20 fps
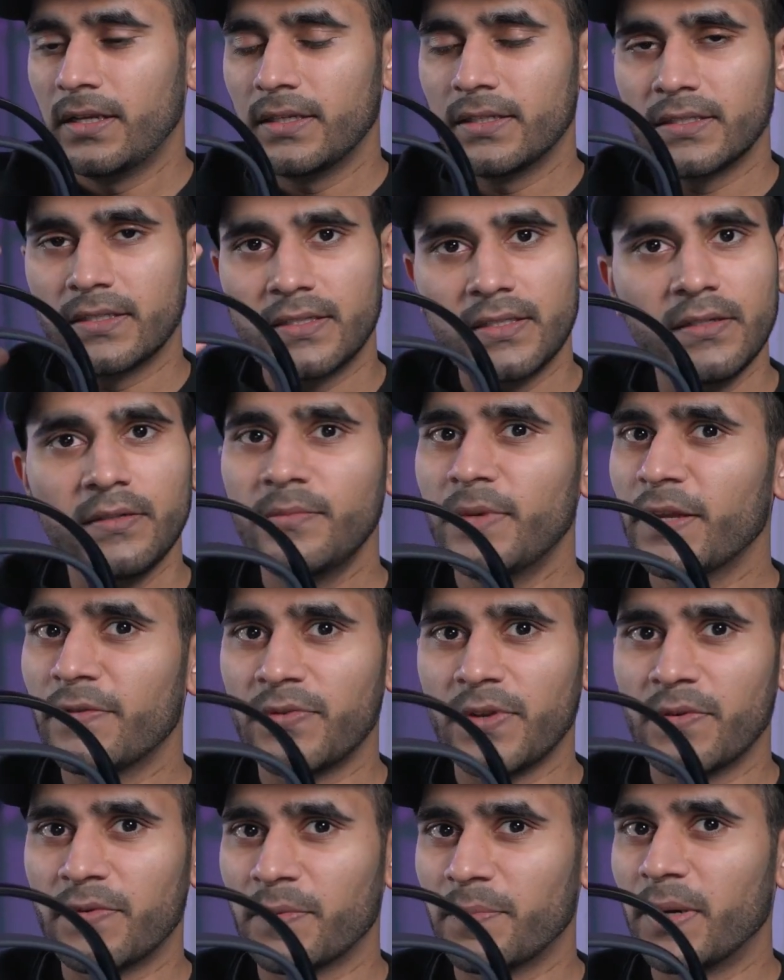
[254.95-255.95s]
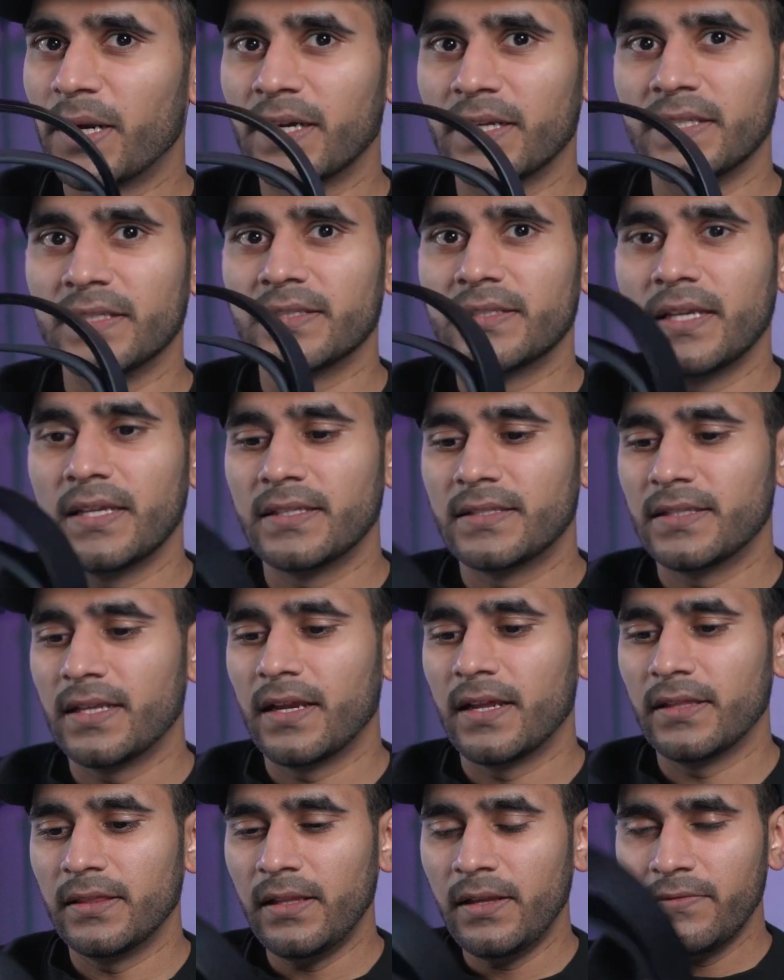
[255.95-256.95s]
Still my favorite part of this headset.
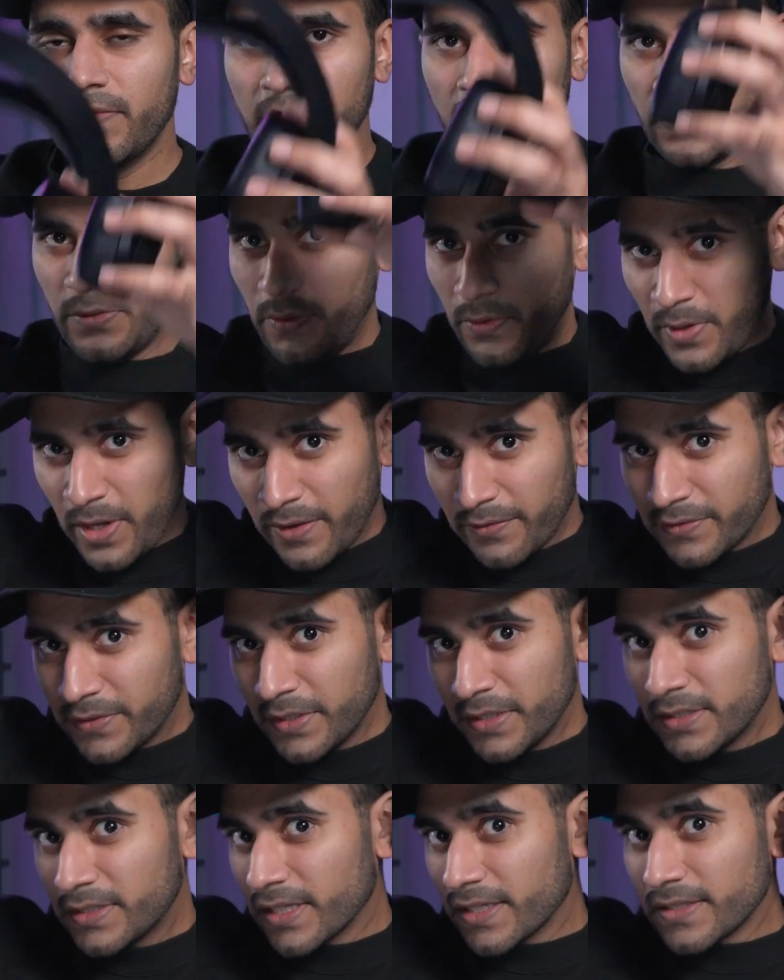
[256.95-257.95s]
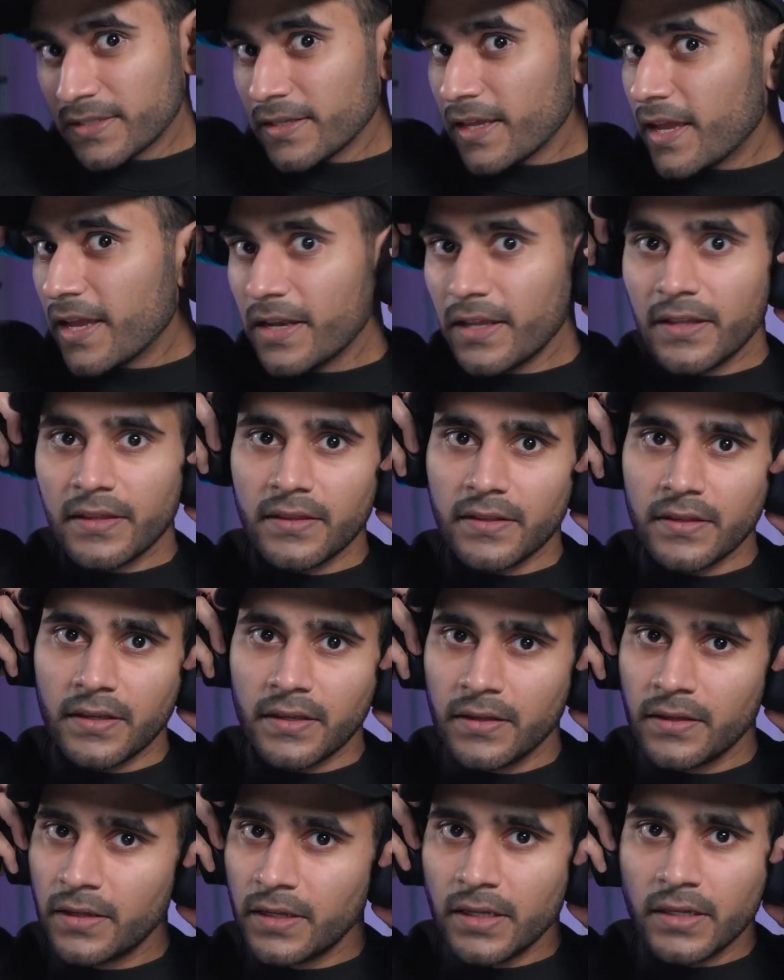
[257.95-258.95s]
I love that you don't have to adjust
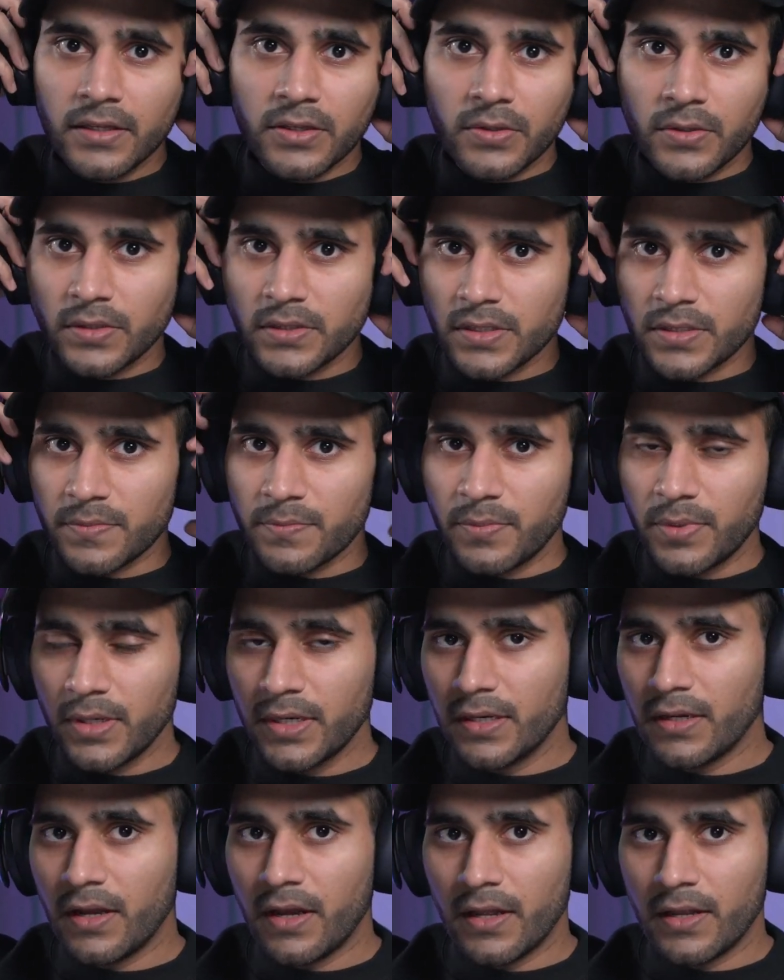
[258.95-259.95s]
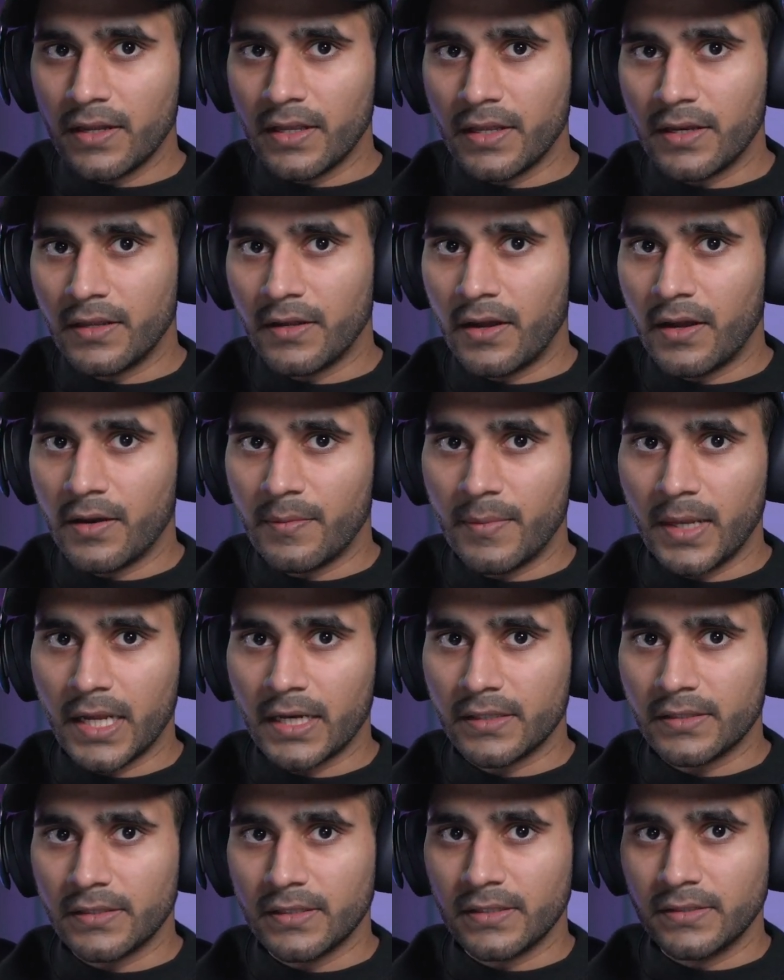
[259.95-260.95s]
anything. You can just put it on and it
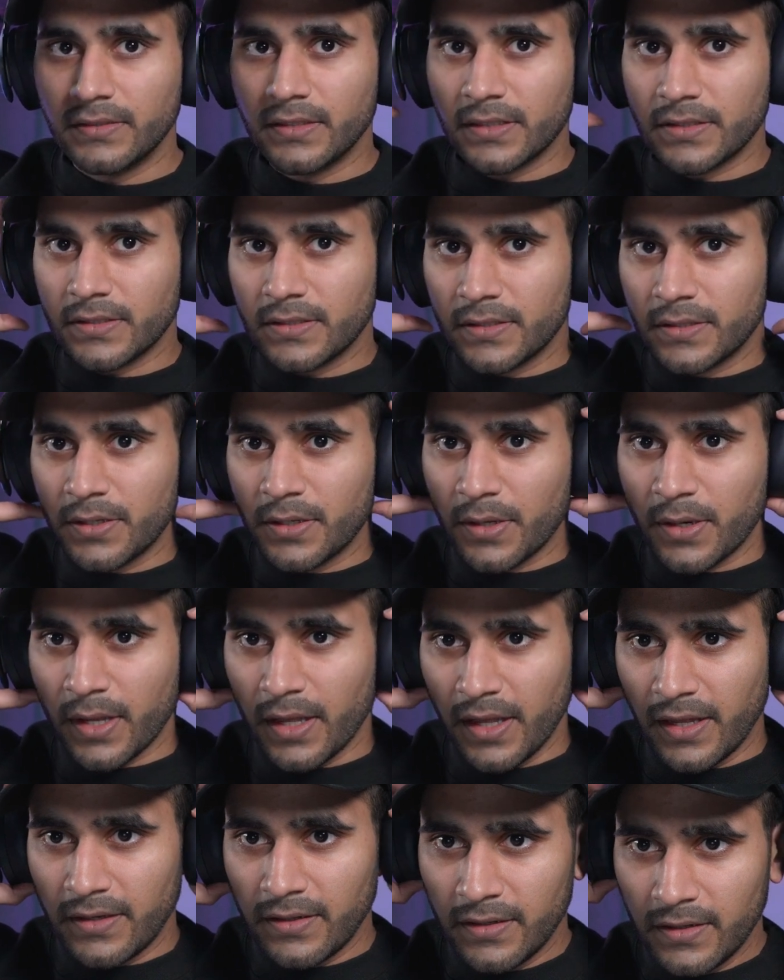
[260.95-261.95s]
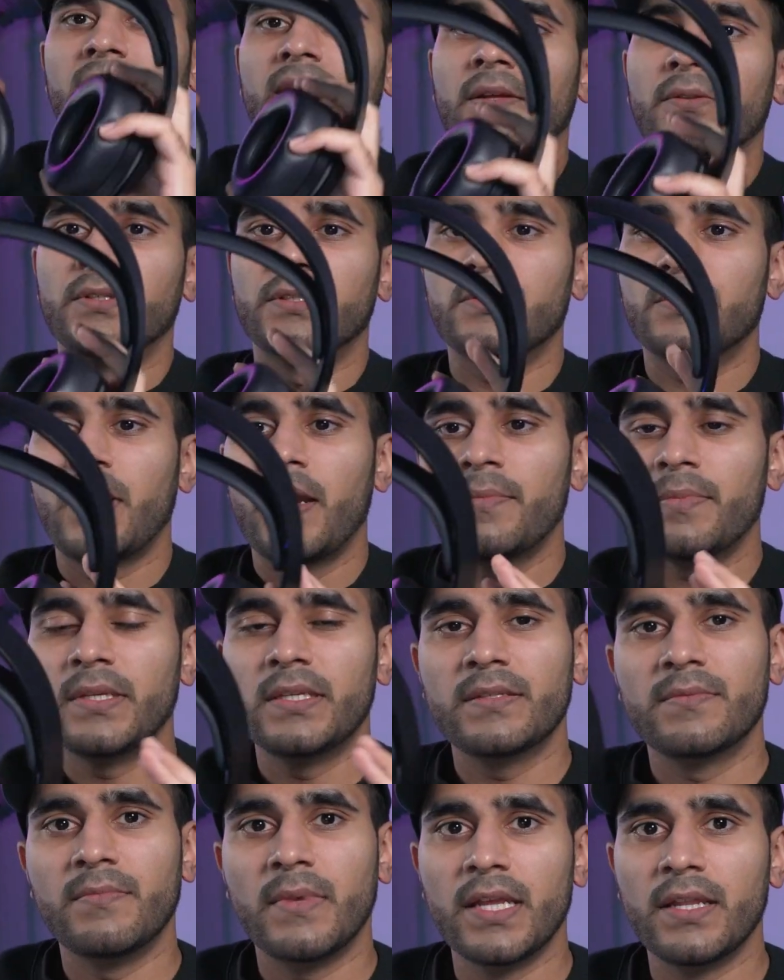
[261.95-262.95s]
automatically adjusts to your head. Now, the strap
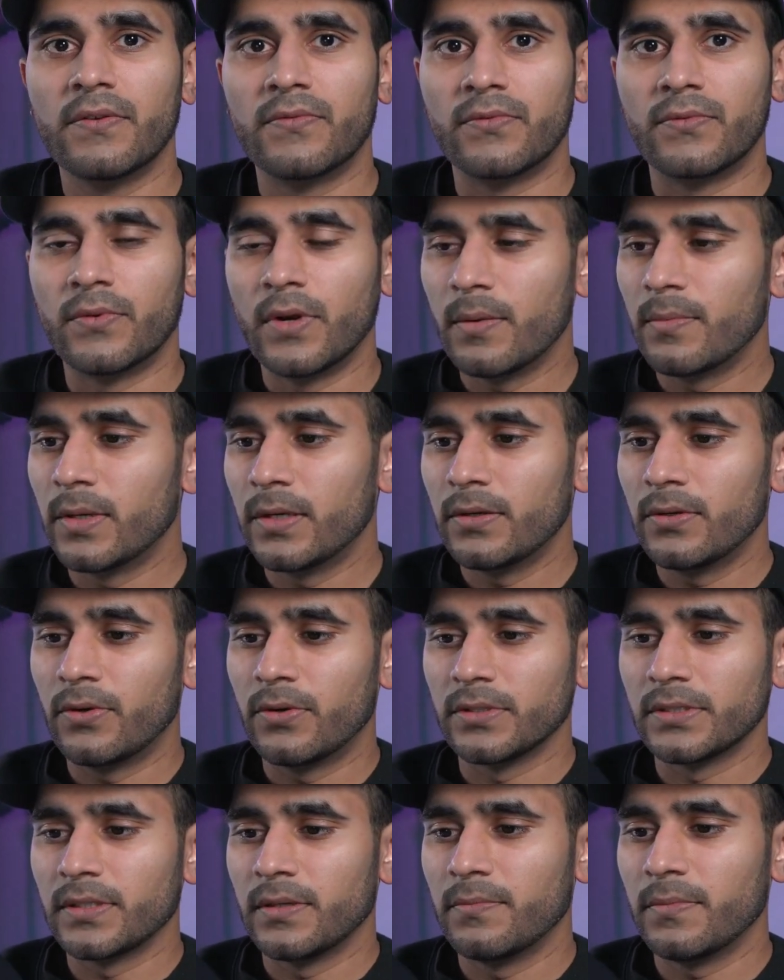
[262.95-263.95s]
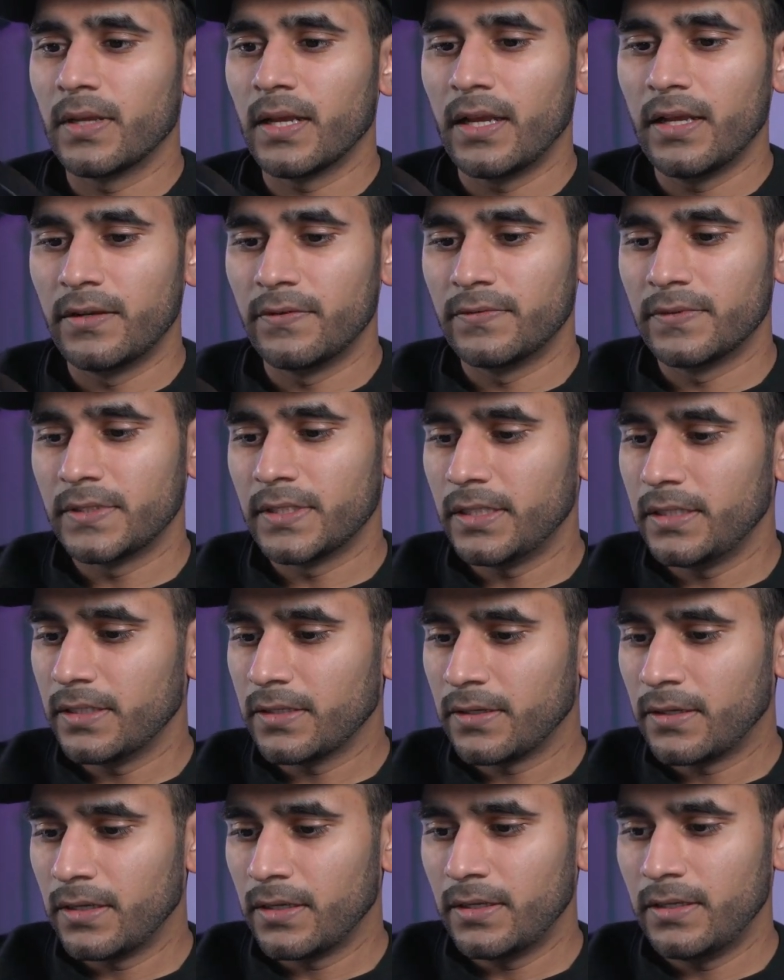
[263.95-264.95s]
is made of rubber or some kind of
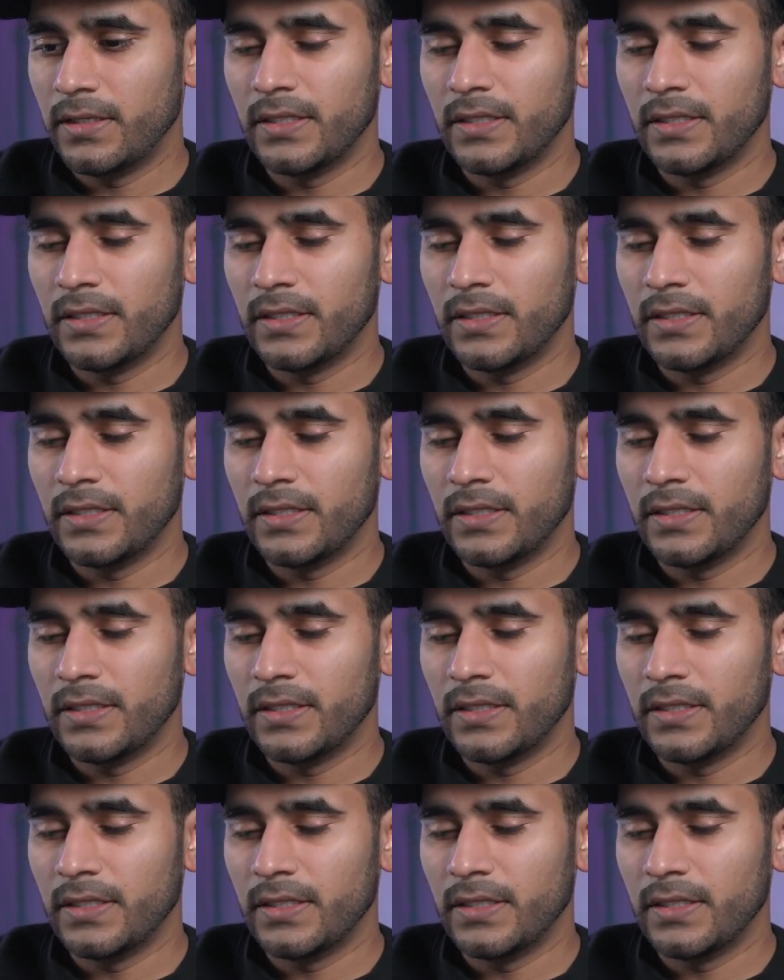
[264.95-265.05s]
silicone.